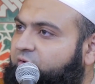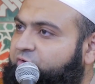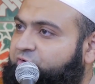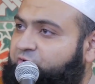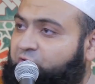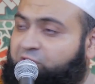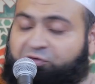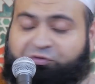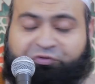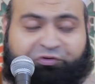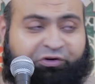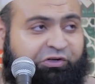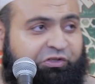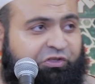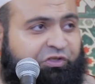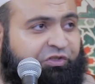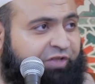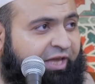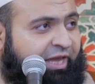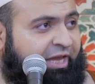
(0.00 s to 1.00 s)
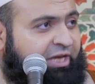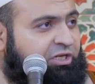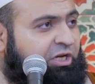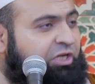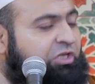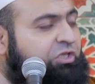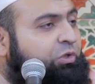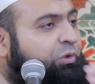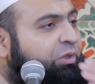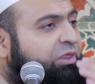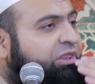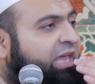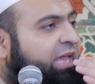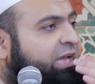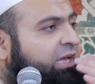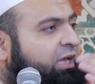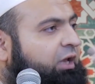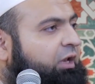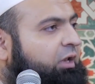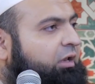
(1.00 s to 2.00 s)
So the first stage is to
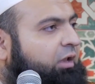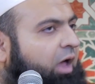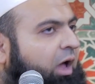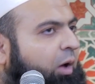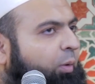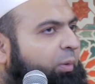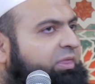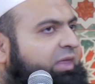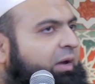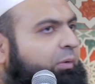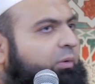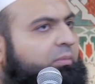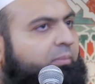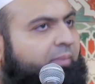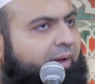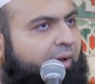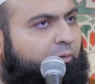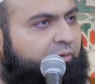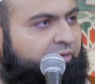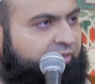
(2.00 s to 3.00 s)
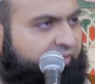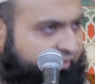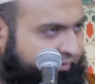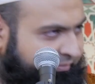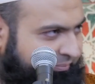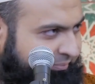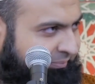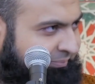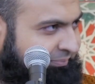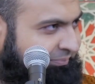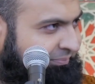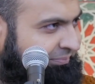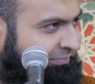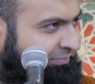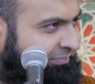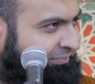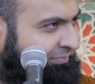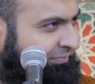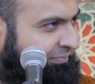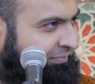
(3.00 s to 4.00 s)
thank Allah with our mouth,
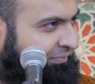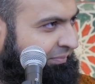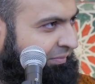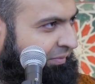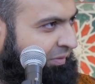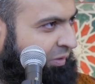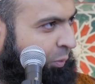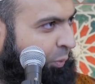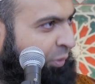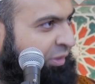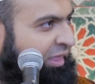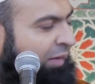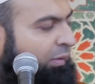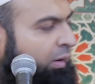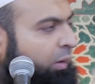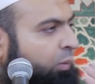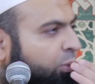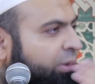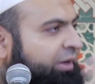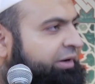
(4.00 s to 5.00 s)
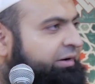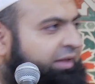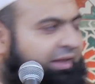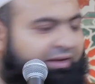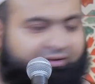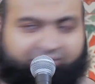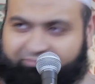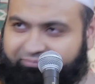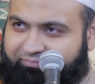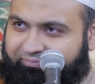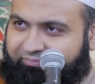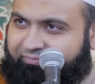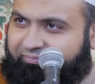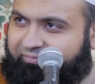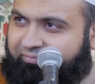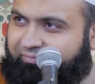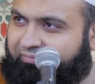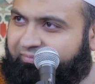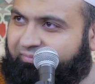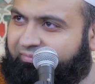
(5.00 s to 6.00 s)
with our wording.
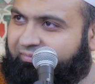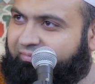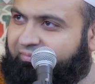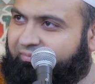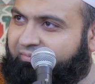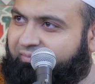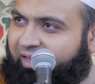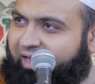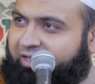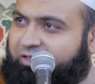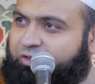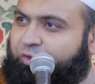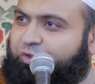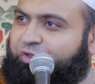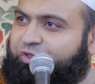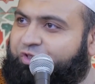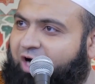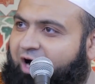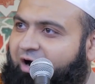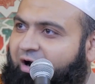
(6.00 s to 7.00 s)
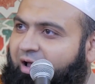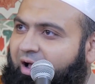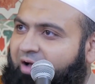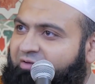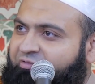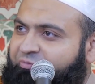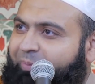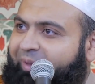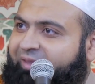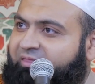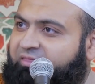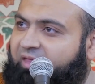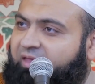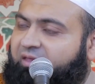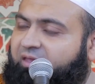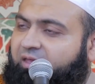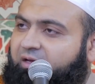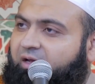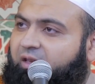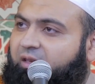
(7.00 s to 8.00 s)
And to start off by
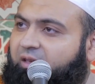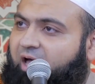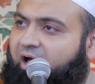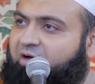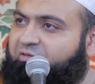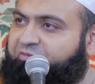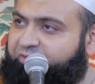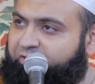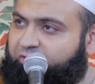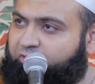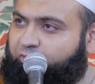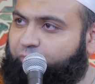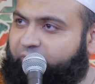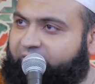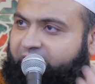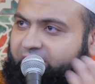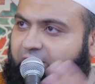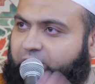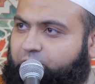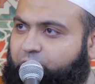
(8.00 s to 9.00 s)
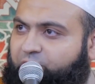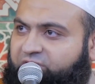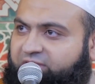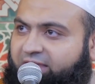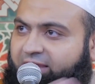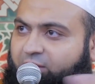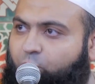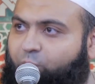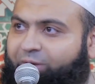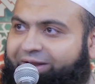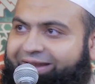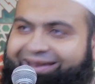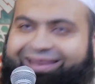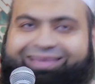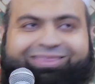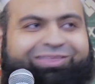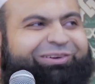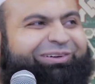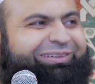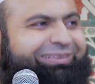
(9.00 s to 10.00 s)
thanking Allah, first we need to thank one
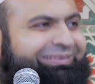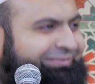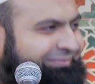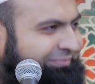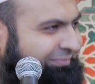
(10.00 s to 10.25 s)
another.